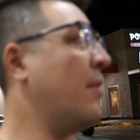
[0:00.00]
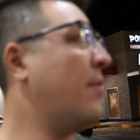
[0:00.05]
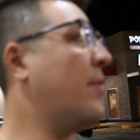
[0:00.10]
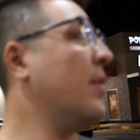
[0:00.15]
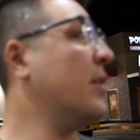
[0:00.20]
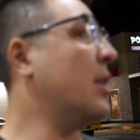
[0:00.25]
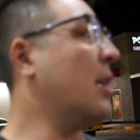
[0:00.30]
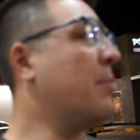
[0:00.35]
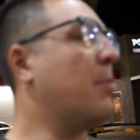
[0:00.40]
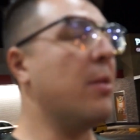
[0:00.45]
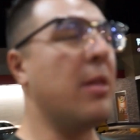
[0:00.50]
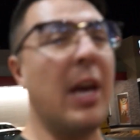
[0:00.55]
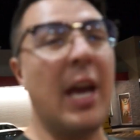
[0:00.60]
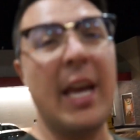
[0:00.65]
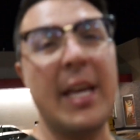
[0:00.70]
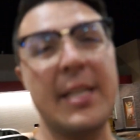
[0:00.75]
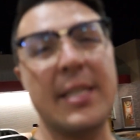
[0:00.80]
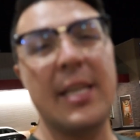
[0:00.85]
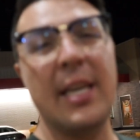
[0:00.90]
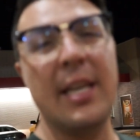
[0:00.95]
filled up with
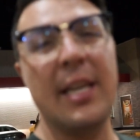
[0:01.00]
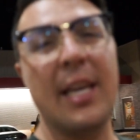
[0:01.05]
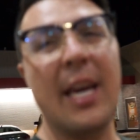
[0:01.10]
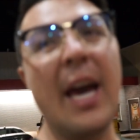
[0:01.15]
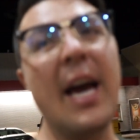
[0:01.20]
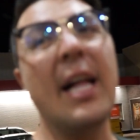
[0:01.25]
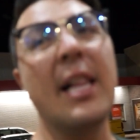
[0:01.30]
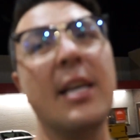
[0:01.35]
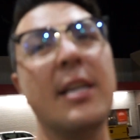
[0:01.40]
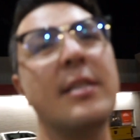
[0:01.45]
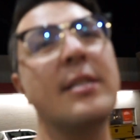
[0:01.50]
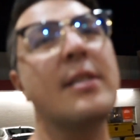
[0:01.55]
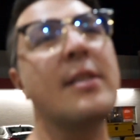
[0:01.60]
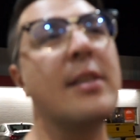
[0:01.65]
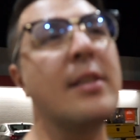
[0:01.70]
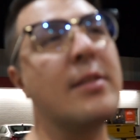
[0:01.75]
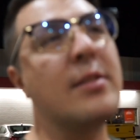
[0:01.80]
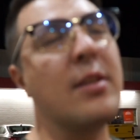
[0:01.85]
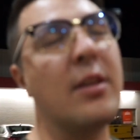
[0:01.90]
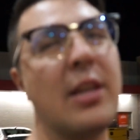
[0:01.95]
18 gallons,
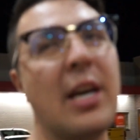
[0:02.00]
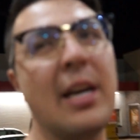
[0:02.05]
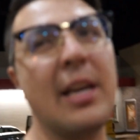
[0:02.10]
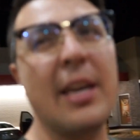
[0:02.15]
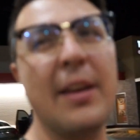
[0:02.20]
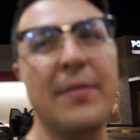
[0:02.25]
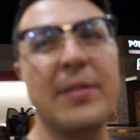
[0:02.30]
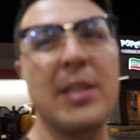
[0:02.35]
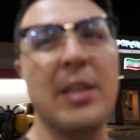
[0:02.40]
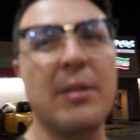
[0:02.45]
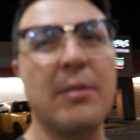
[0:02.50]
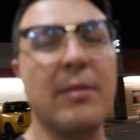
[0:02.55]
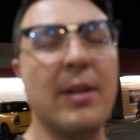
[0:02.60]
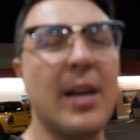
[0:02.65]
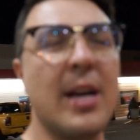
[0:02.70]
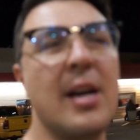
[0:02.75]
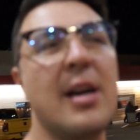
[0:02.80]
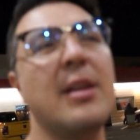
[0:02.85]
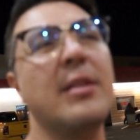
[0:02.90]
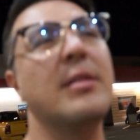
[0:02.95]
so that gives it
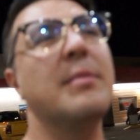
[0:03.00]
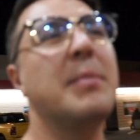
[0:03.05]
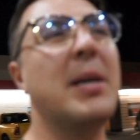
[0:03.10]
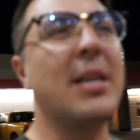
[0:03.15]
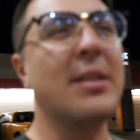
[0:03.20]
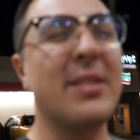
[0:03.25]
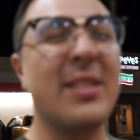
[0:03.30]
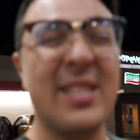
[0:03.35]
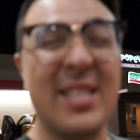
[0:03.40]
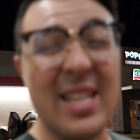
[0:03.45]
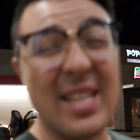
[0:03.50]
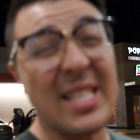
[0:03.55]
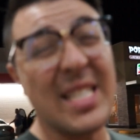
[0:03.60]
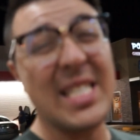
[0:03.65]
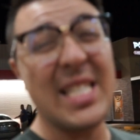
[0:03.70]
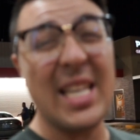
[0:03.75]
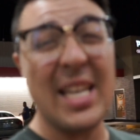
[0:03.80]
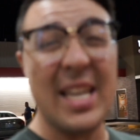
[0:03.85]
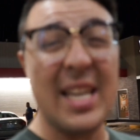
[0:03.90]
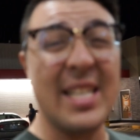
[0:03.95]
around about
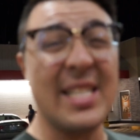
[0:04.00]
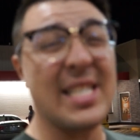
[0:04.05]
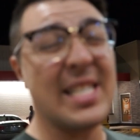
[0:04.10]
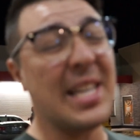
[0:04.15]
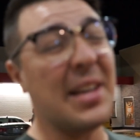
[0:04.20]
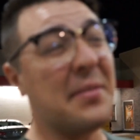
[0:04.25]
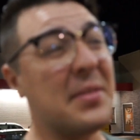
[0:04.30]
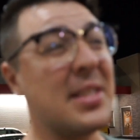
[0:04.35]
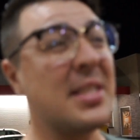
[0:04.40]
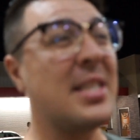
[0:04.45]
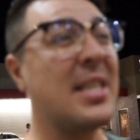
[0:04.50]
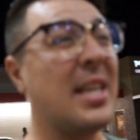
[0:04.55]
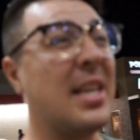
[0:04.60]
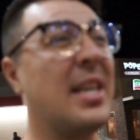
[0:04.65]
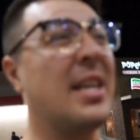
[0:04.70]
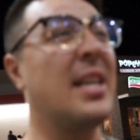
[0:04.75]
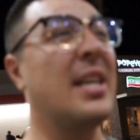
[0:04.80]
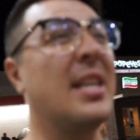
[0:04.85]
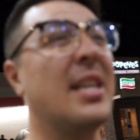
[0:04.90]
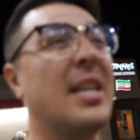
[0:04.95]
16,
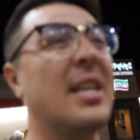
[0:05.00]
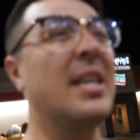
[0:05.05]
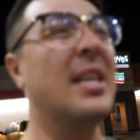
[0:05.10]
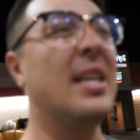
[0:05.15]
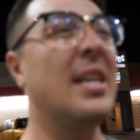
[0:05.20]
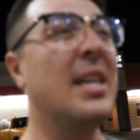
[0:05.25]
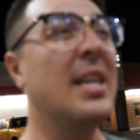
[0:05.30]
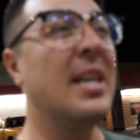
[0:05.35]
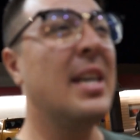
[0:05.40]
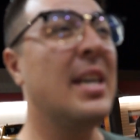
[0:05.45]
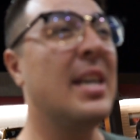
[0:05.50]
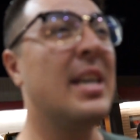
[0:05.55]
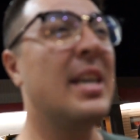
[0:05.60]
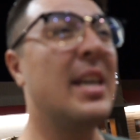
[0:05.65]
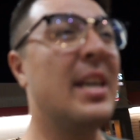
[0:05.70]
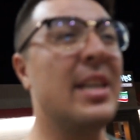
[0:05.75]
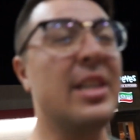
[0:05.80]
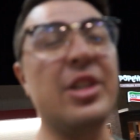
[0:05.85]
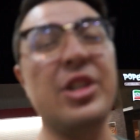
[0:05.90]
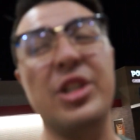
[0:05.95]

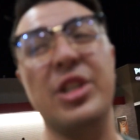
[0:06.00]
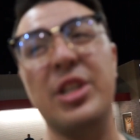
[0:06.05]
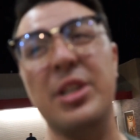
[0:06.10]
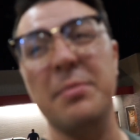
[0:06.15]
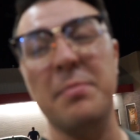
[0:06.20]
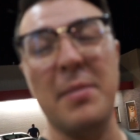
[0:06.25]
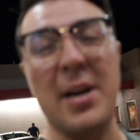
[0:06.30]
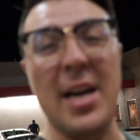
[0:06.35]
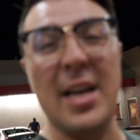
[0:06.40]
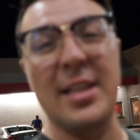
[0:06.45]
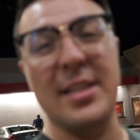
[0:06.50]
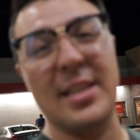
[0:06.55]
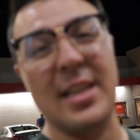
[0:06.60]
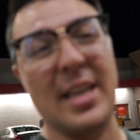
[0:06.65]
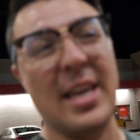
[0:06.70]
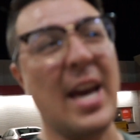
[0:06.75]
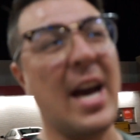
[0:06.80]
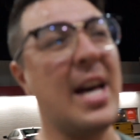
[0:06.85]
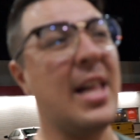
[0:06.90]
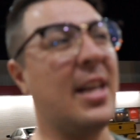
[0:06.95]
17-ish miles a
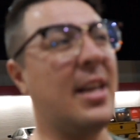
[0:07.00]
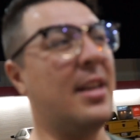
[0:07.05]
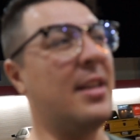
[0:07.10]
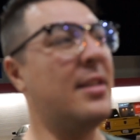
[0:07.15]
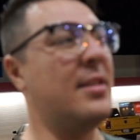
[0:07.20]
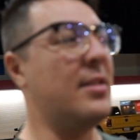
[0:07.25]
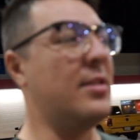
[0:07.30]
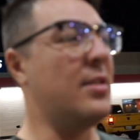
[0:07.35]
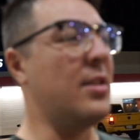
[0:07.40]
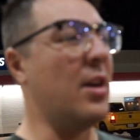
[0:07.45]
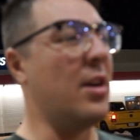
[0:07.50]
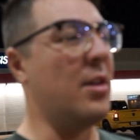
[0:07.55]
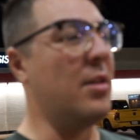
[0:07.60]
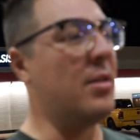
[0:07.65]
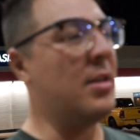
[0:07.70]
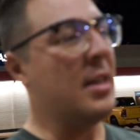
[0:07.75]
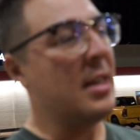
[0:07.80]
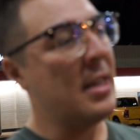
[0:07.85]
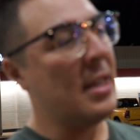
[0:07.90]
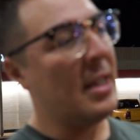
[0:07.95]
gallon.
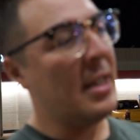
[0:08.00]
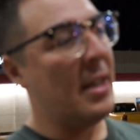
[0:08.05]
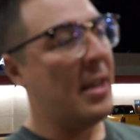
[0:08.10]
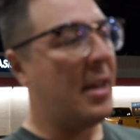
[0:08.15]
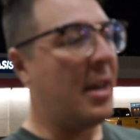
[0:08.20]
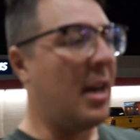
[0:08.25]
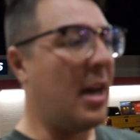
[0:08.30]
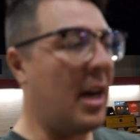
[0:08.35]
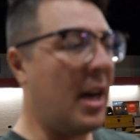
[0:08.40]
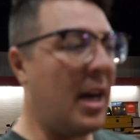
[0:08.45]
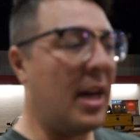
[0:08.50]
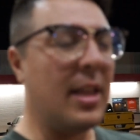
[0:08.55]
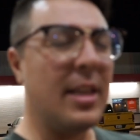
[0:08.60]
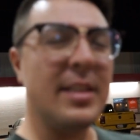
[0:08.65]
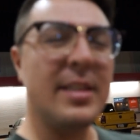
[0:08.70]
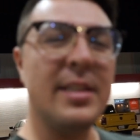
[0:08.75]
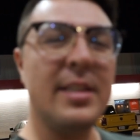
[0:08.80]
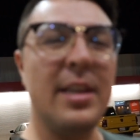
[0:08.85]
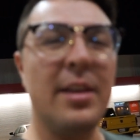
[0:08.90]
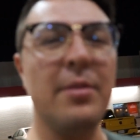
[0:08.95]
So
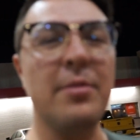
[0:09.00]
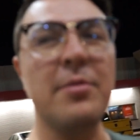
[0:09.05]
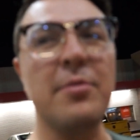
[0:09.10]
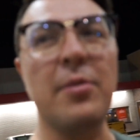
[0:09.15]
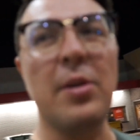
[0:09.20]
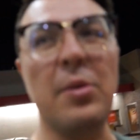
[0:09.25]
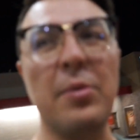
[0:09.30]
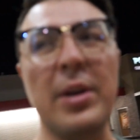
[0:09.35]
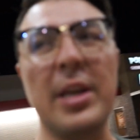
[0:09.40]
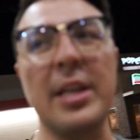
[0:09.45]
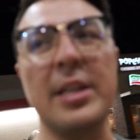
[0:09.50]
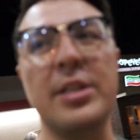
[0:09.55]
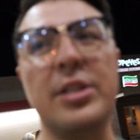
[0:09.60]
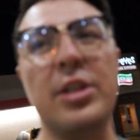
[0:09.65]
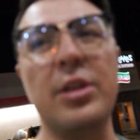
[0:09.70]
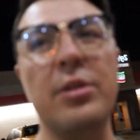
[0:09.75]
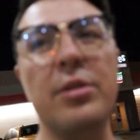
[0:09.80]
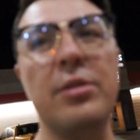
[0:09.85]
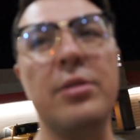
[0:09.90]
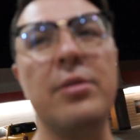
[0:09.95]
let's see what we can
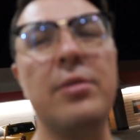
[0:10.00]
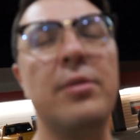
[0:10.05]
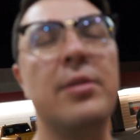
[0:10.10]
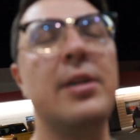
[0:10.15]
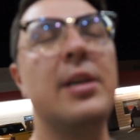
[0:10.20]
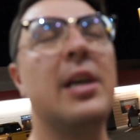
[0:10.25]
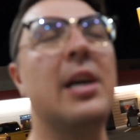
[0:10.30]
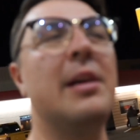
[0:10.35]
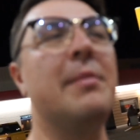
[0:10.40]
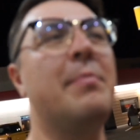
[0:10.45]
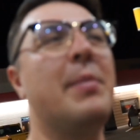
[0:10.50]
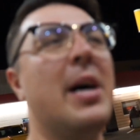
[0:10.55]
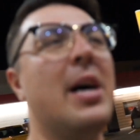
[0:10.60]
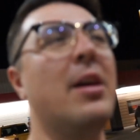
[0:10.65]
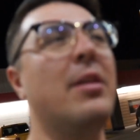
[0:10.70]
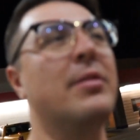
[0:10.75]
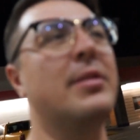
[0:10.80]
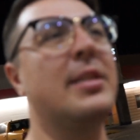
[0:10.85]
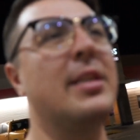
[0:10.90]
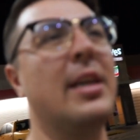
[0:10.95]
do
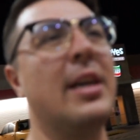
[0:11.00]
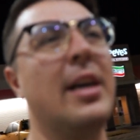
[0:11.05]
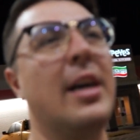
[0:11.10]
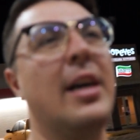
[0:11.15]
about